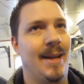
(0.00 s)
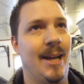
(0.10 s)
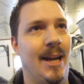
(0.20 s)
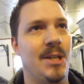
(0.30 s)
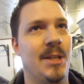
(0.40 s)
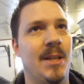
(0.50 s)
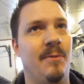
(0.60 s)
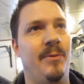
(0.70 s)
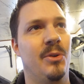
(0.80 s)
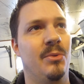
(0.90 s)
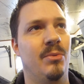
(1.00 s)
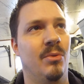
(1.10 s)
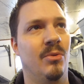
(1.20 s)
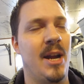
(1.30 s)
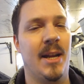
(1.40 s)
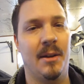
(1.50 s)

I just didn't feel right.